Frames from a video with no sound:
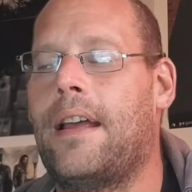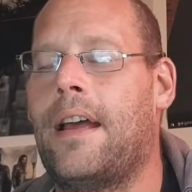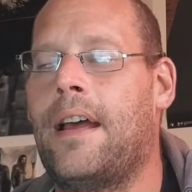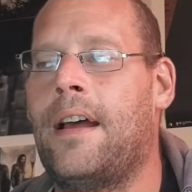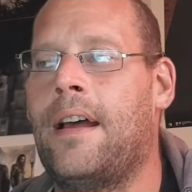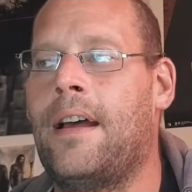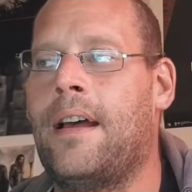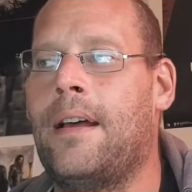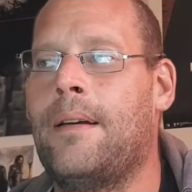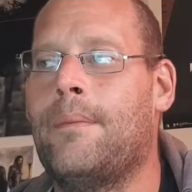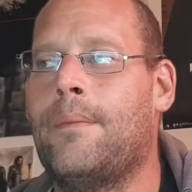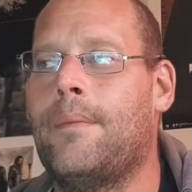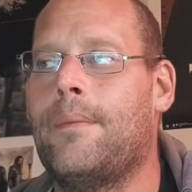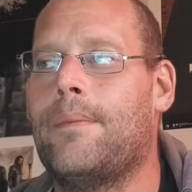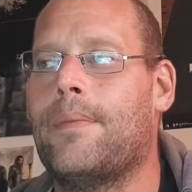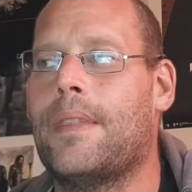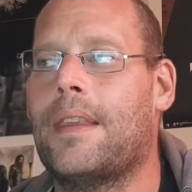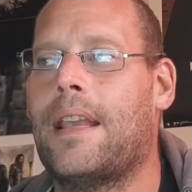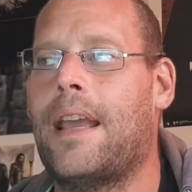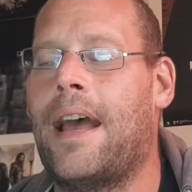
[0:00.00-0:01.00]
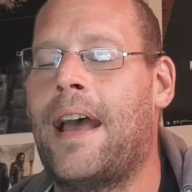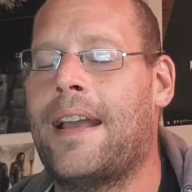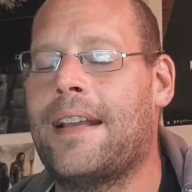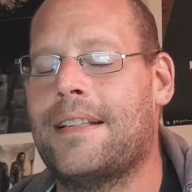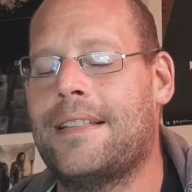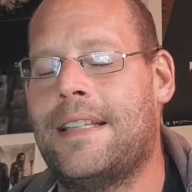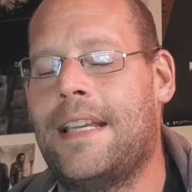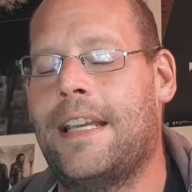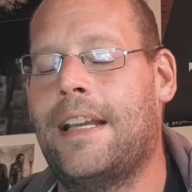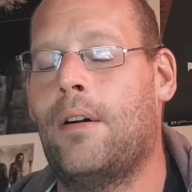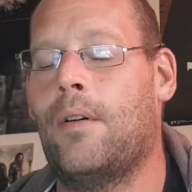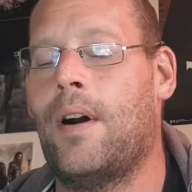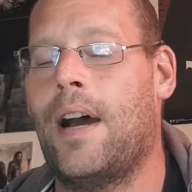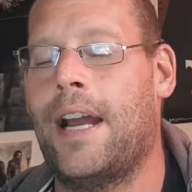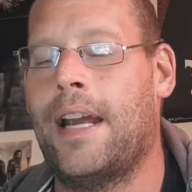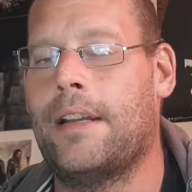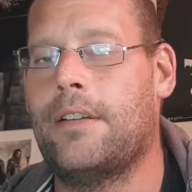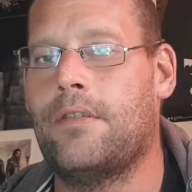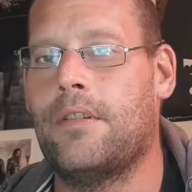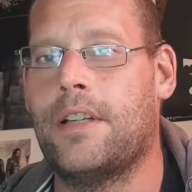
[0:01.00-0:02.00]
um, acting or
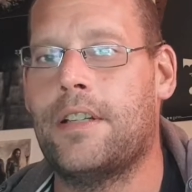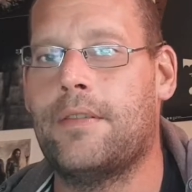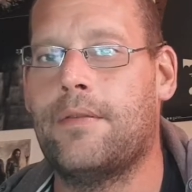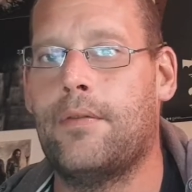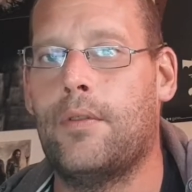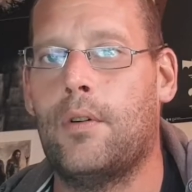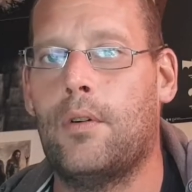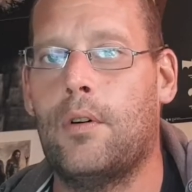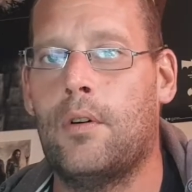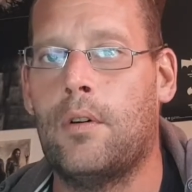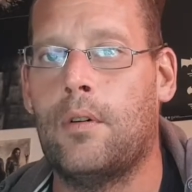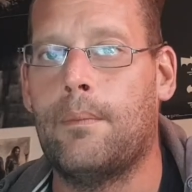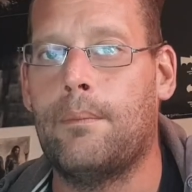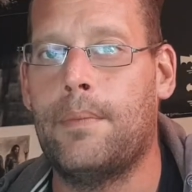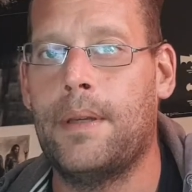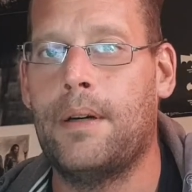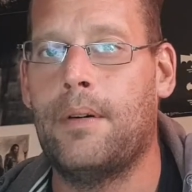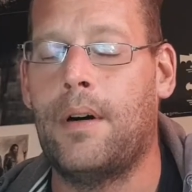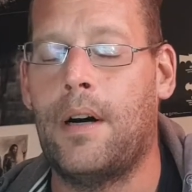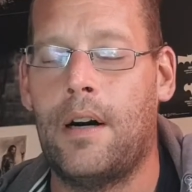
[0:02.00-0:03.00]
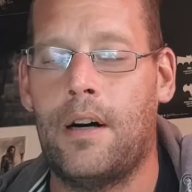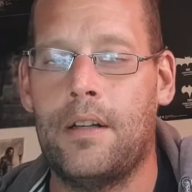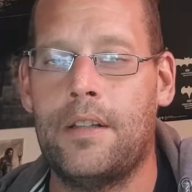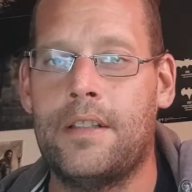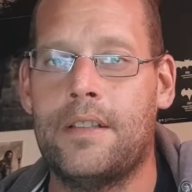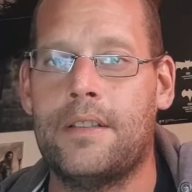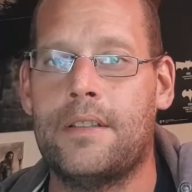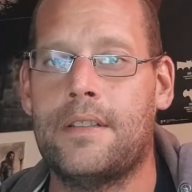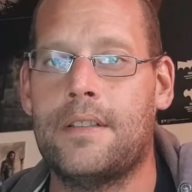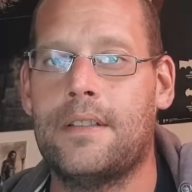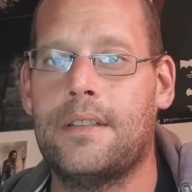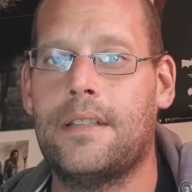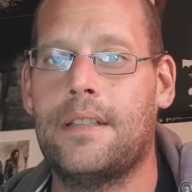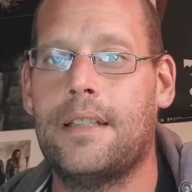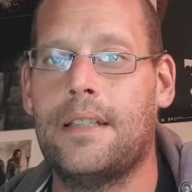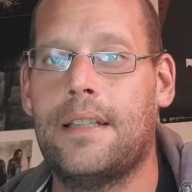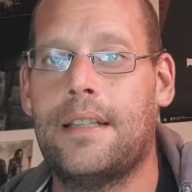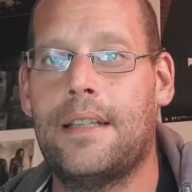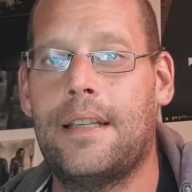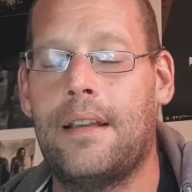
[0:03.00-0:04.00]
actress for Bill Harding's
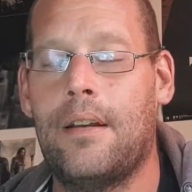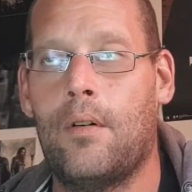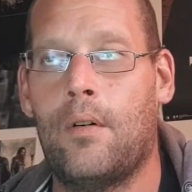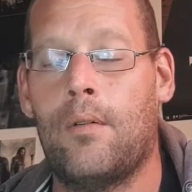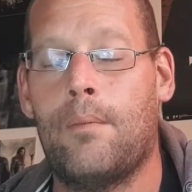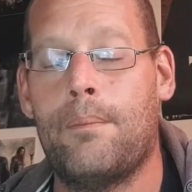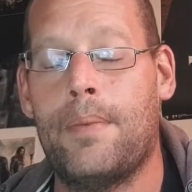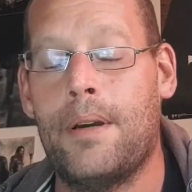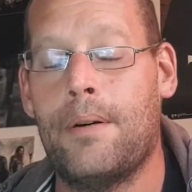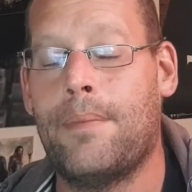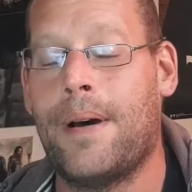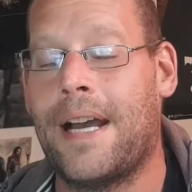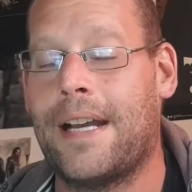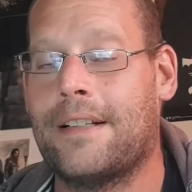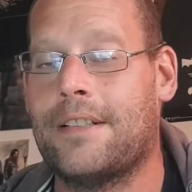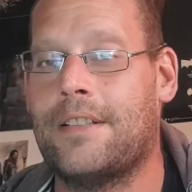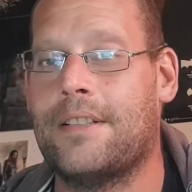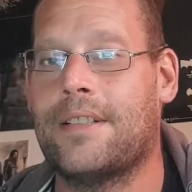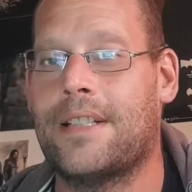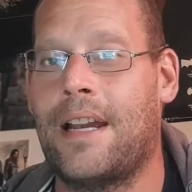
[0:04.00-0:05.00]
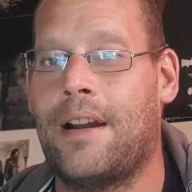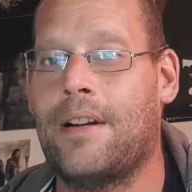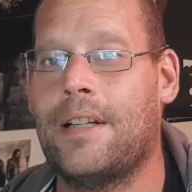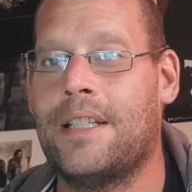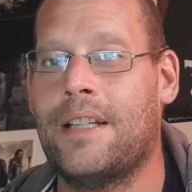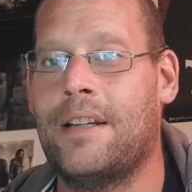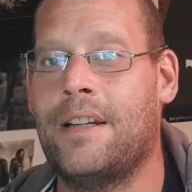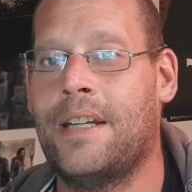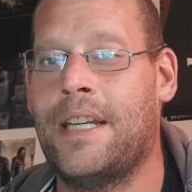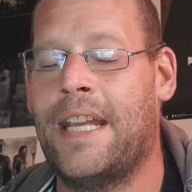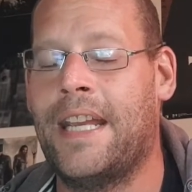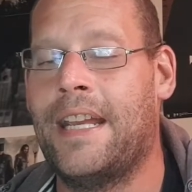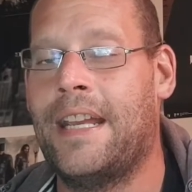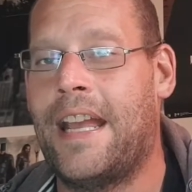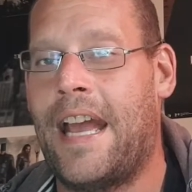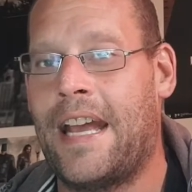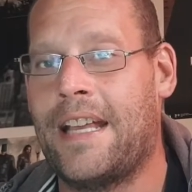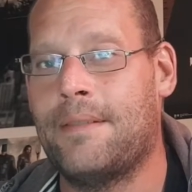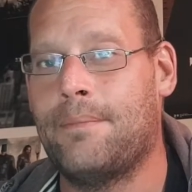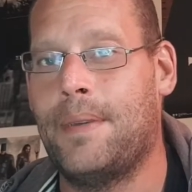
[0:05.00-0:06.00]
or Bill Paxton's character in here
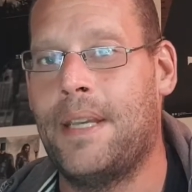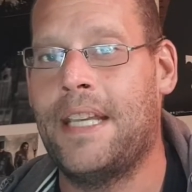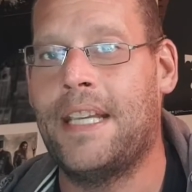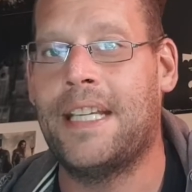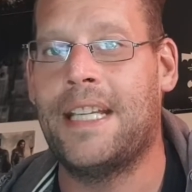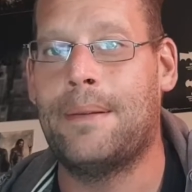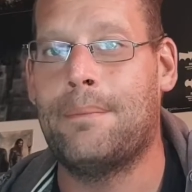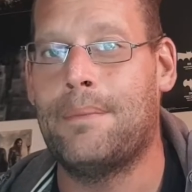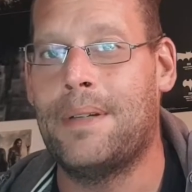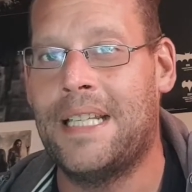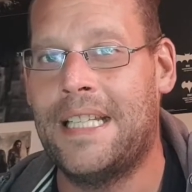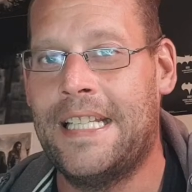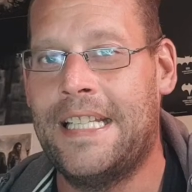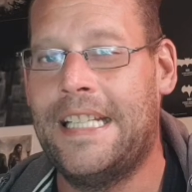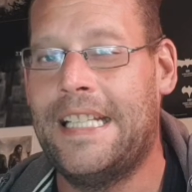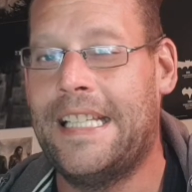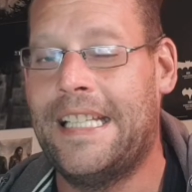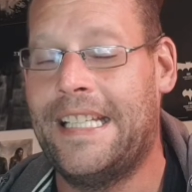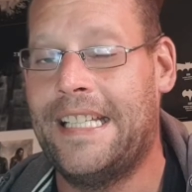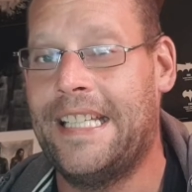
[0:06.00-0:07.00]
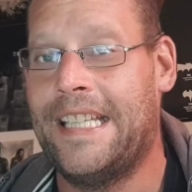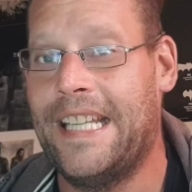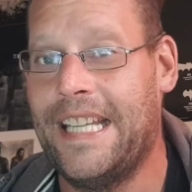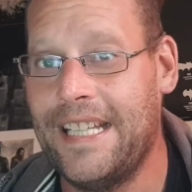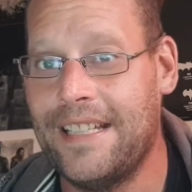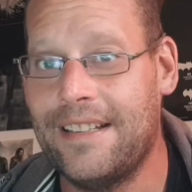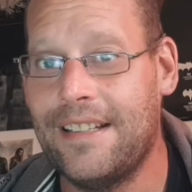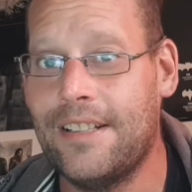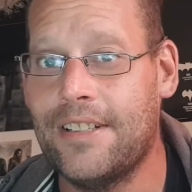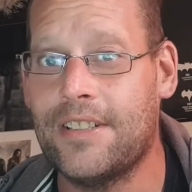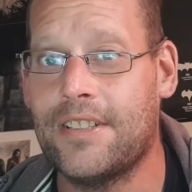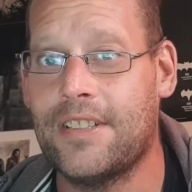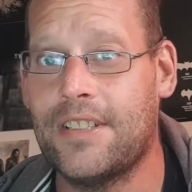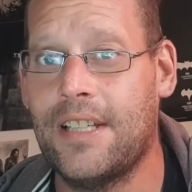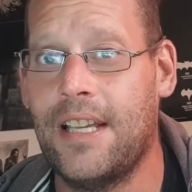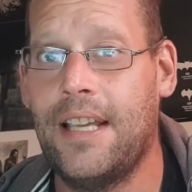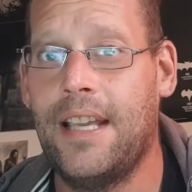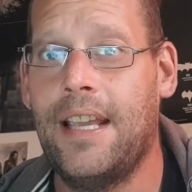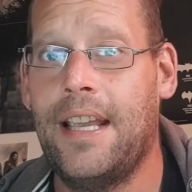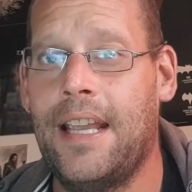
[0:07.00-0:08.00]
as being completely needless
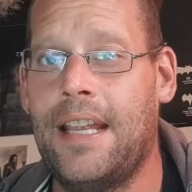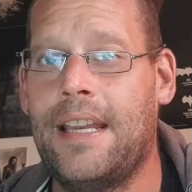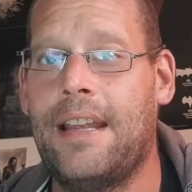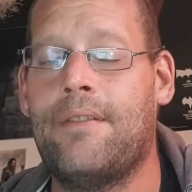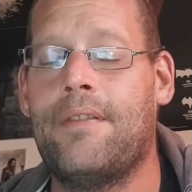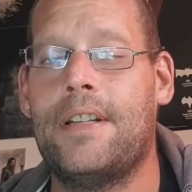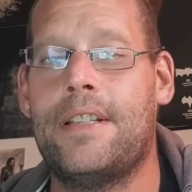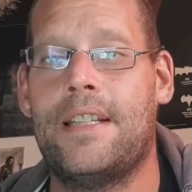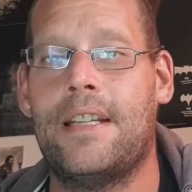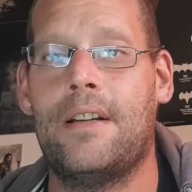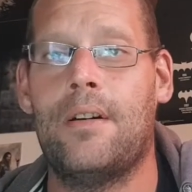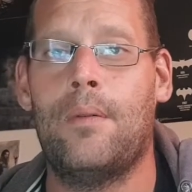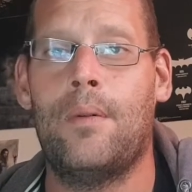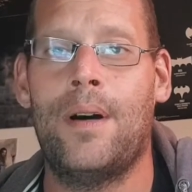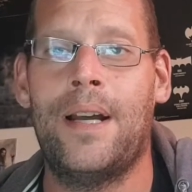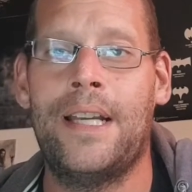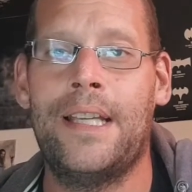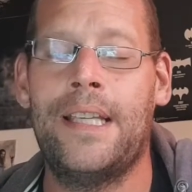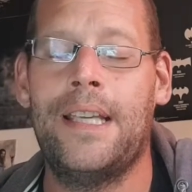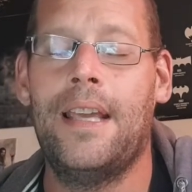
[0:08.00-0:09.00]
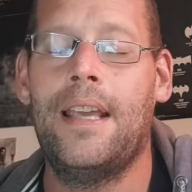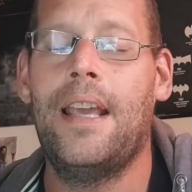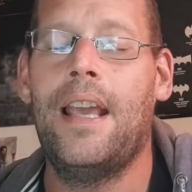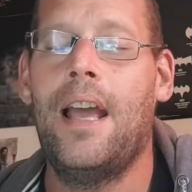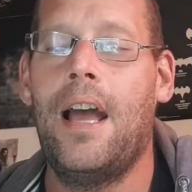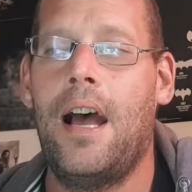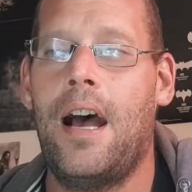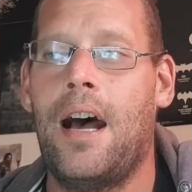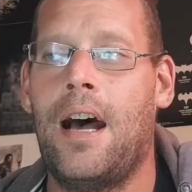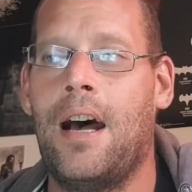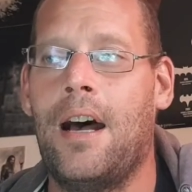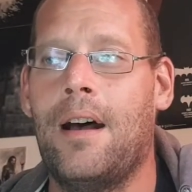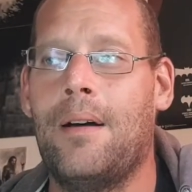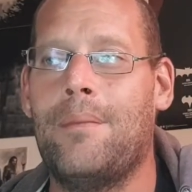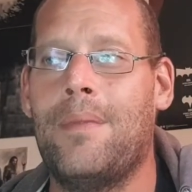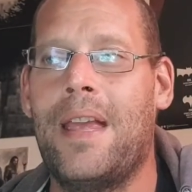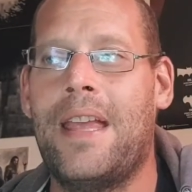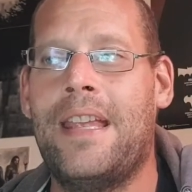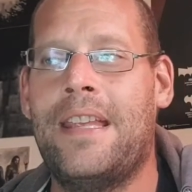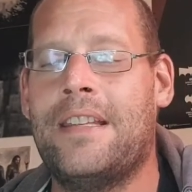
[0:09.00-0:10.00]
in every single way,
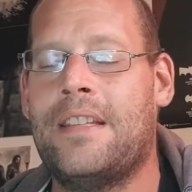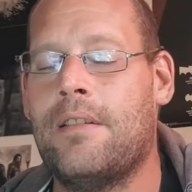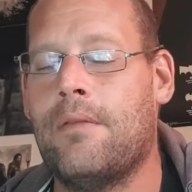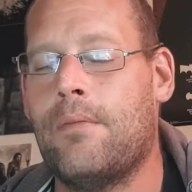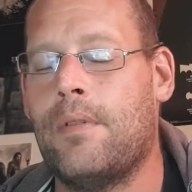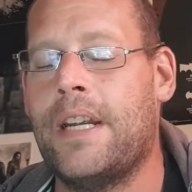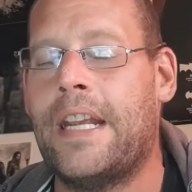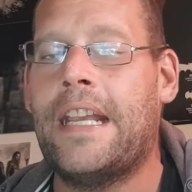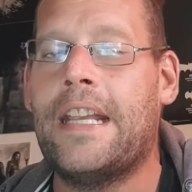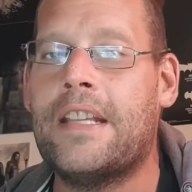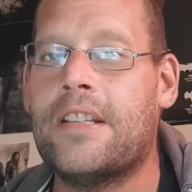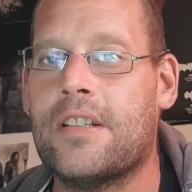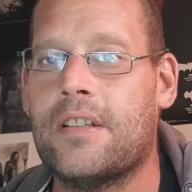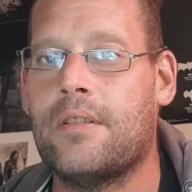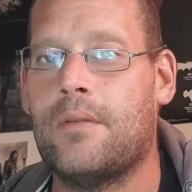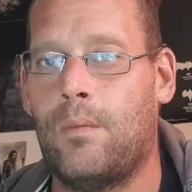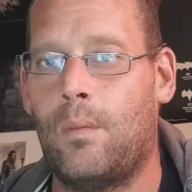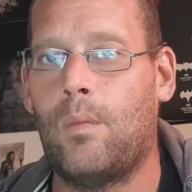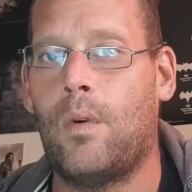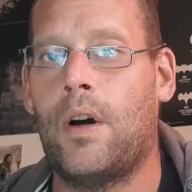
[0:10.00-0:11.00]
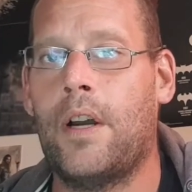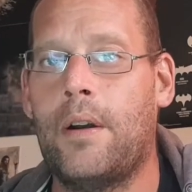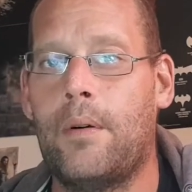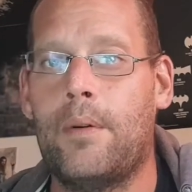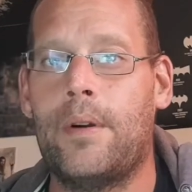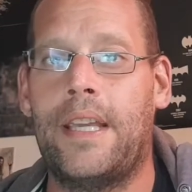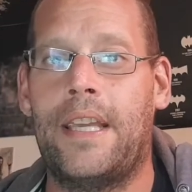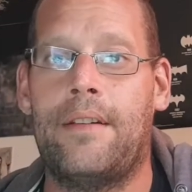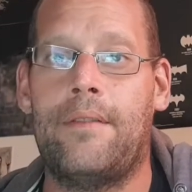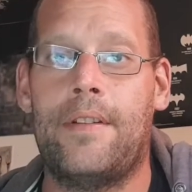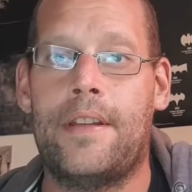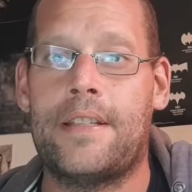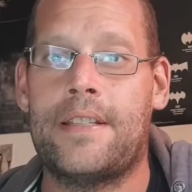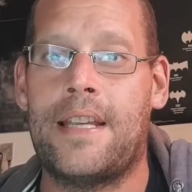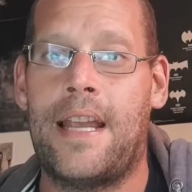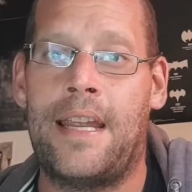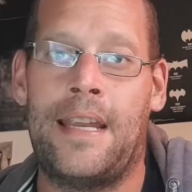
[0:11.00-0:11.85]
um, is the reason why I will give this